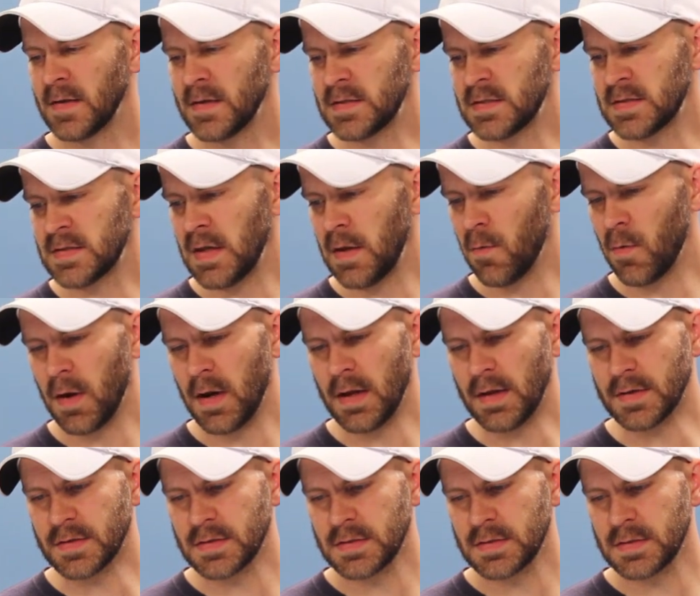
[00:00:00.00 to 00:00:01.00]
Let's see, what
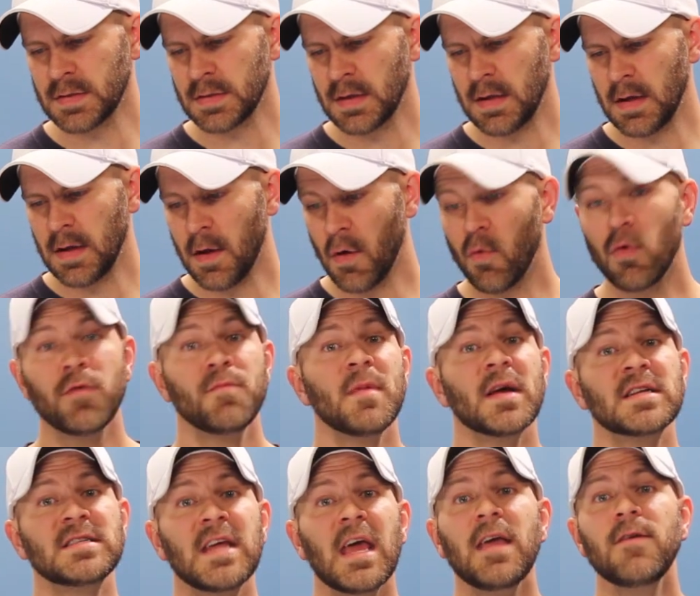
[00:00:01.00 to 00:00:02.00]
else? With
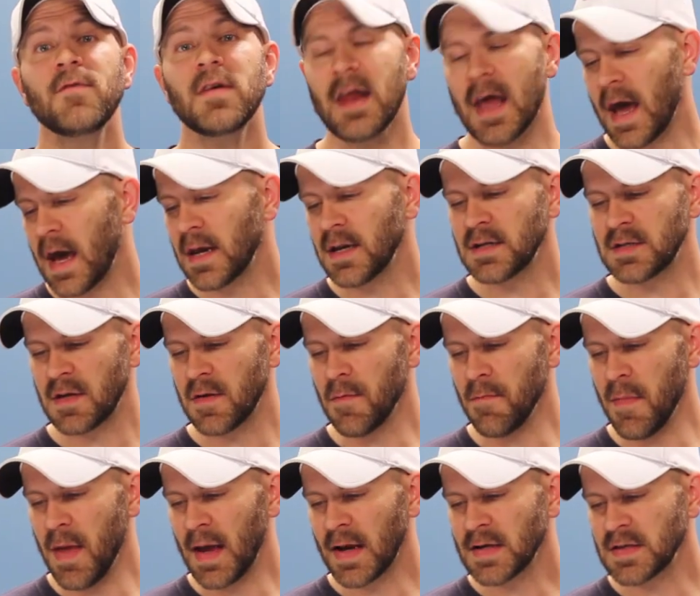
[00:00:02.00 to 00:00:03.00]
McDavid added to
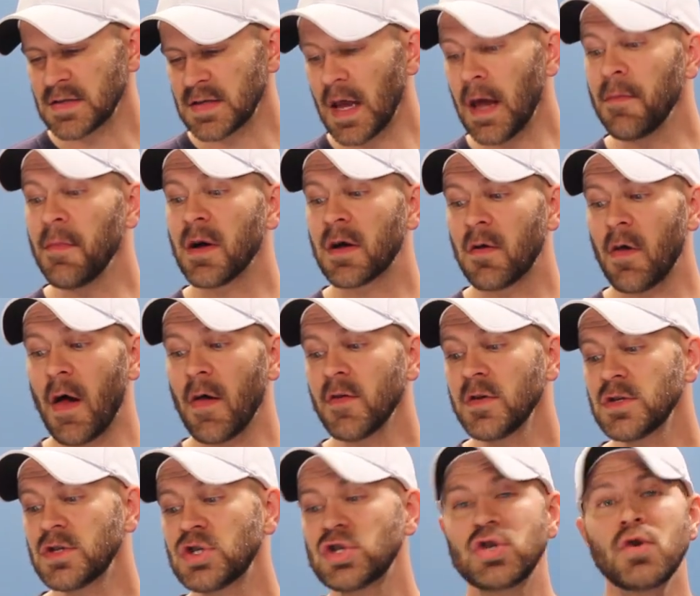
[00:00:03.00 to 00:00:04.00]
the mix and
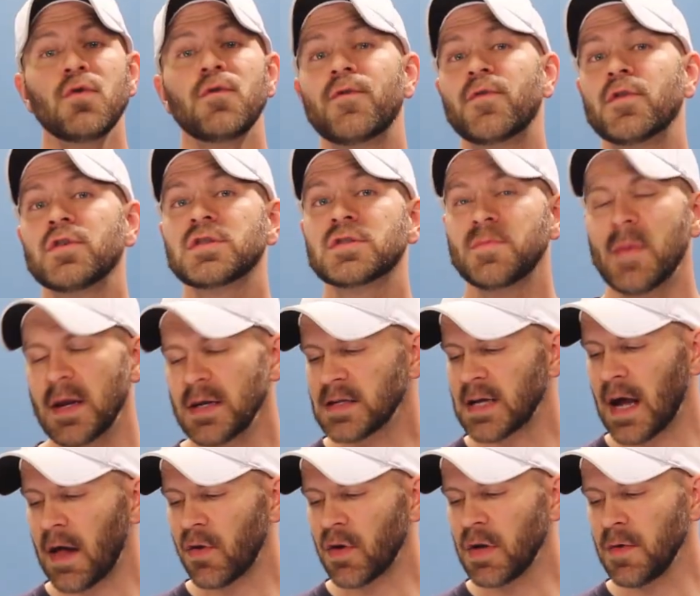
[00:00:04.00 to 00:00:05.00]
McClellan's shoot-first
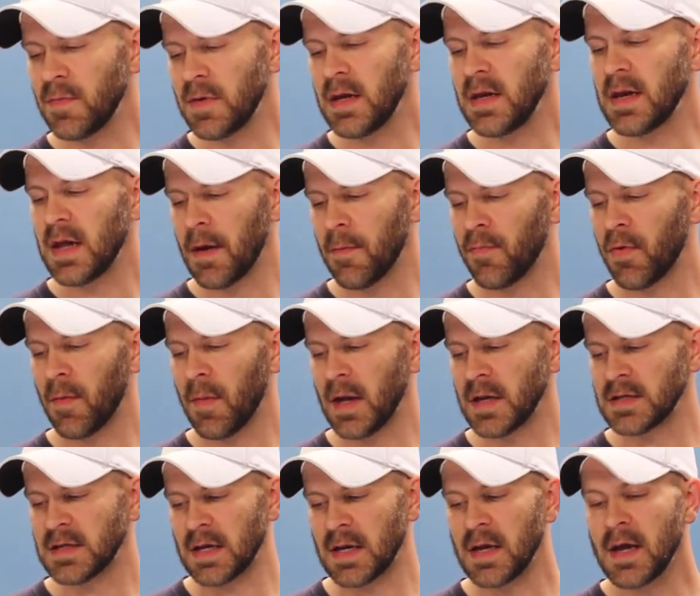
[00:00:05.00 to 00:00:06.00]
mentality being
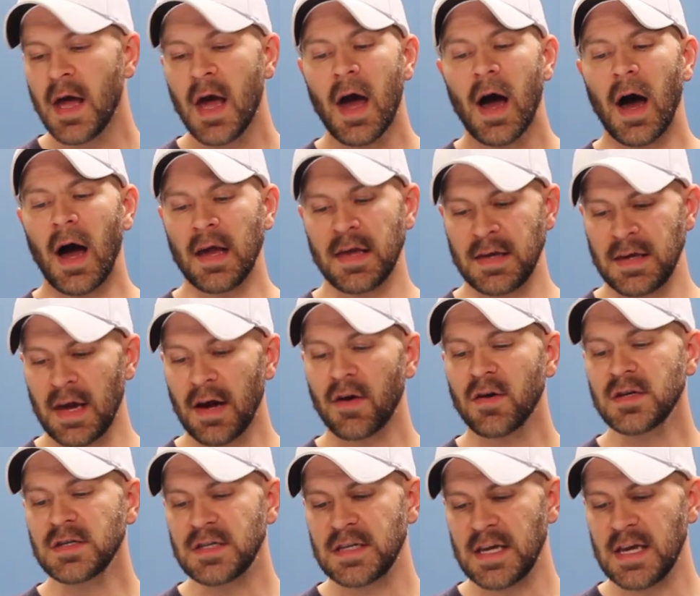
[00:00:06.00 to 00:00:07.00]
implemented, I
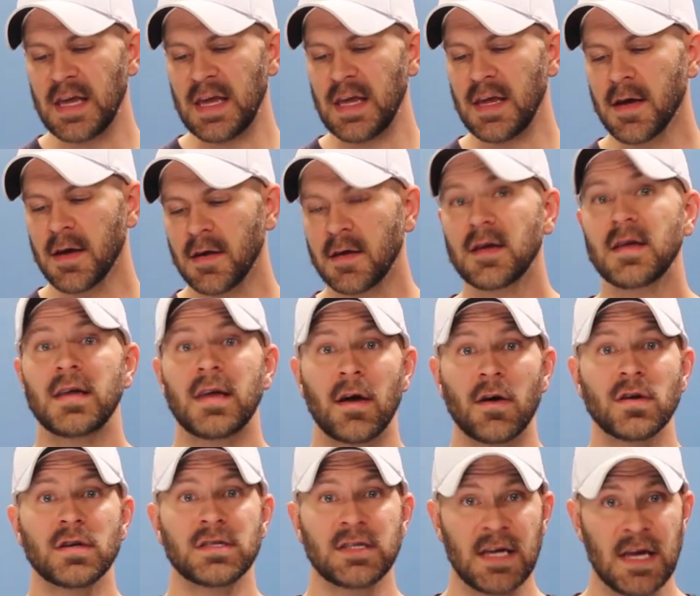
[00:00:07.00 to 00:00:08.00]
guarantee,
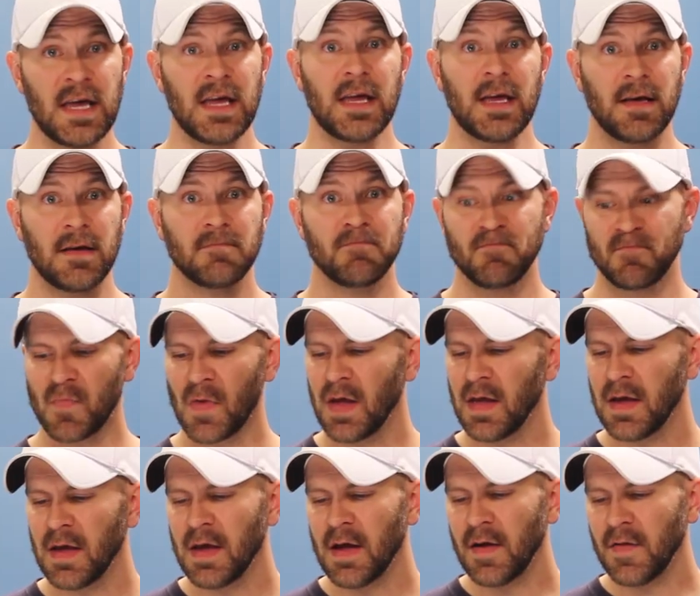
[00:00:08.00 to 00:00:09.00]

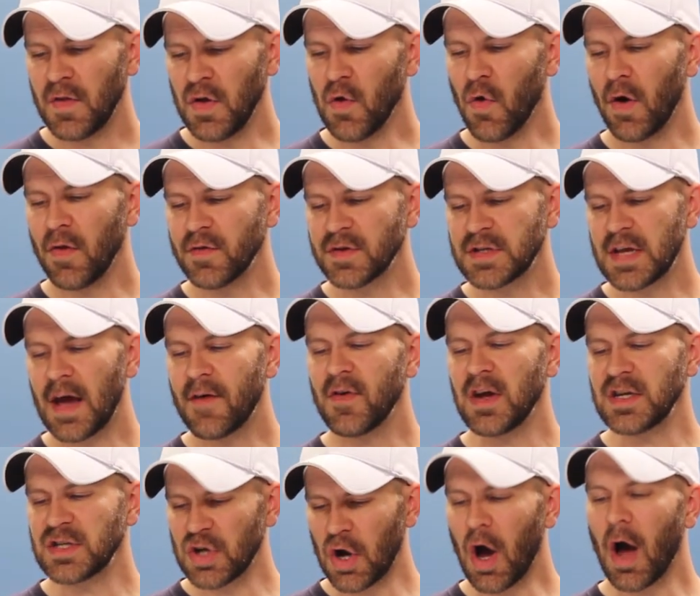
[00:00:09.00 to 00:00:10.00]
the Oilers have
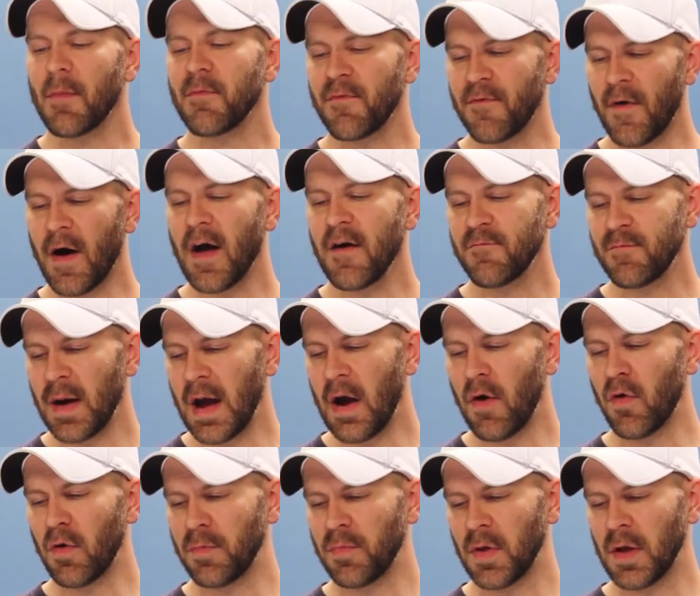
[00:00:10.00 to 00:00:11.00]
a top-five
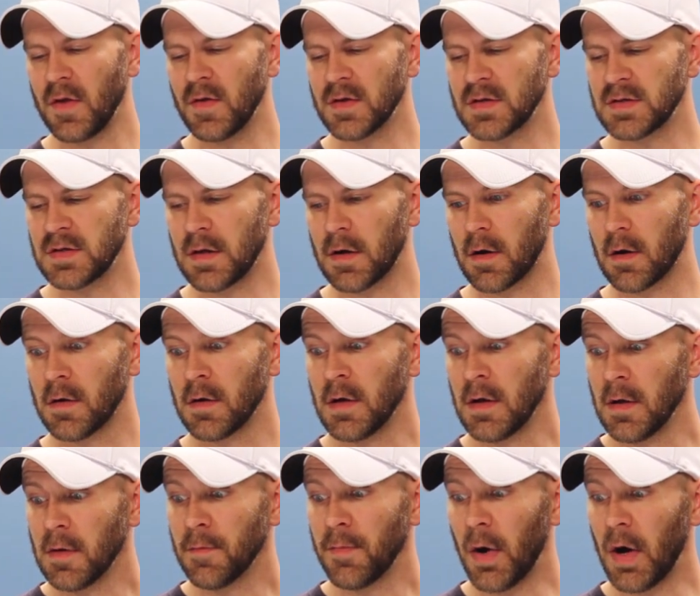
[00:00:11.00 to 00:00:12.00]
power play this year,
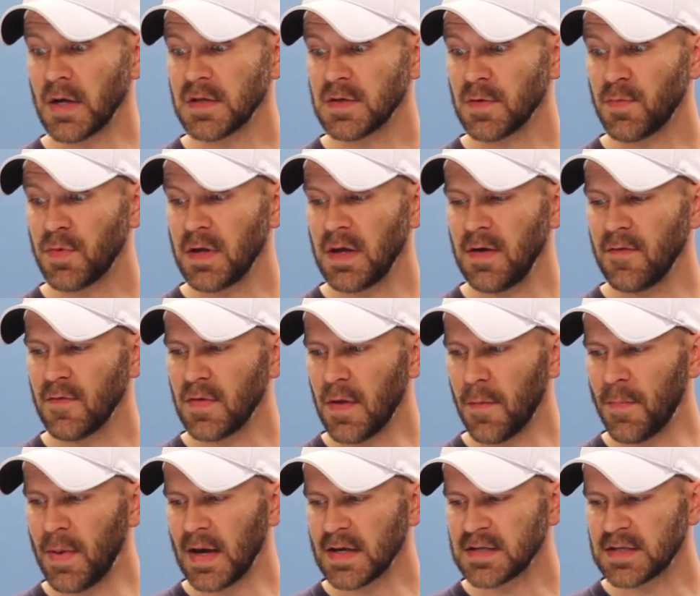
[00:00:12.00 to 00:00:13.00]
possibly even
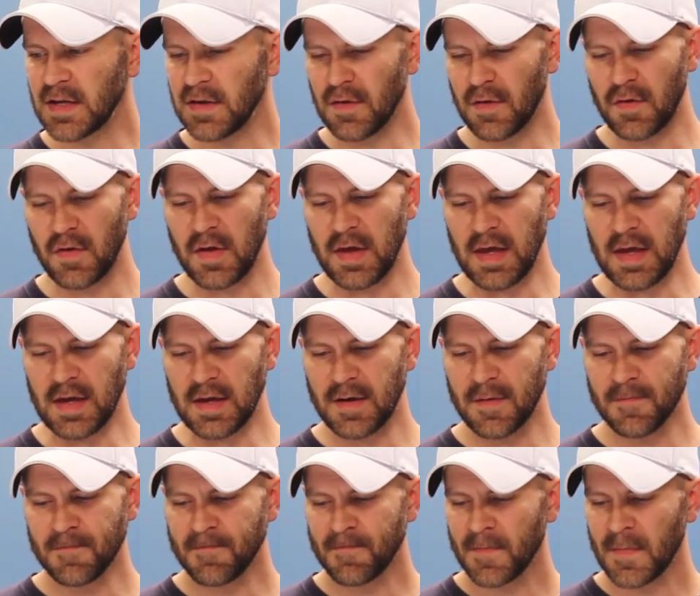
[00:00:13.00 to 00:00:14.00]
the best in the league.